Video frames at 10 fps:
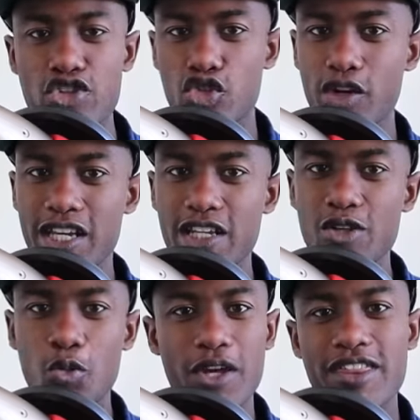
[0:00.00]

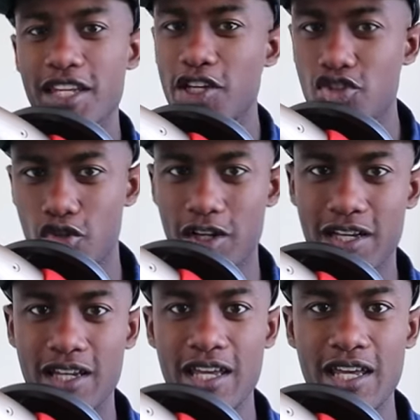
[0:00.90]
trend within a
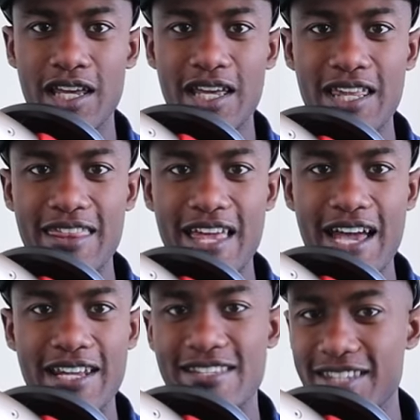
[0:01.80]
trend
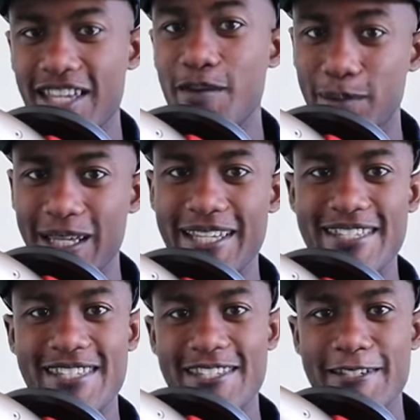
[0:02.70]
that is taking
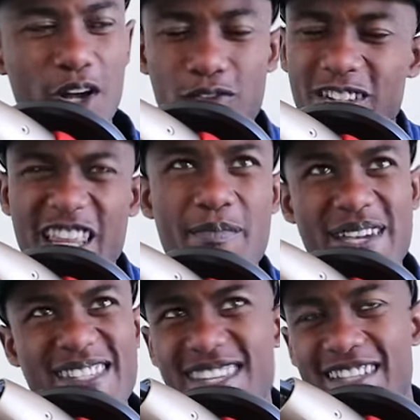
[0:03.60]
place. Hopefully that
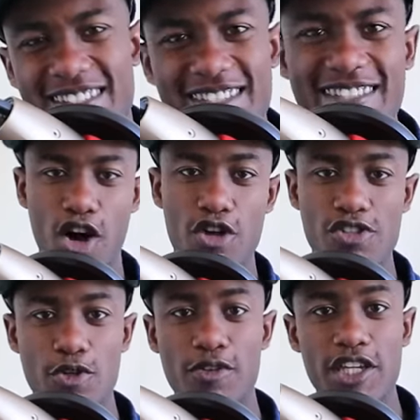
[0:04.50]
makes sense.
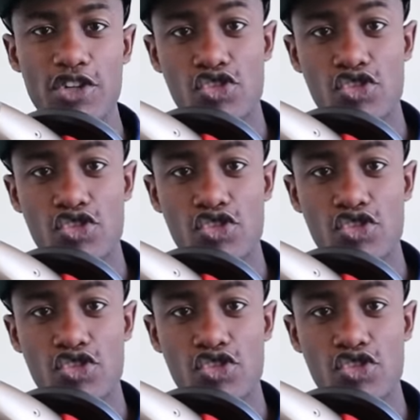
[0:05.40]
Also, the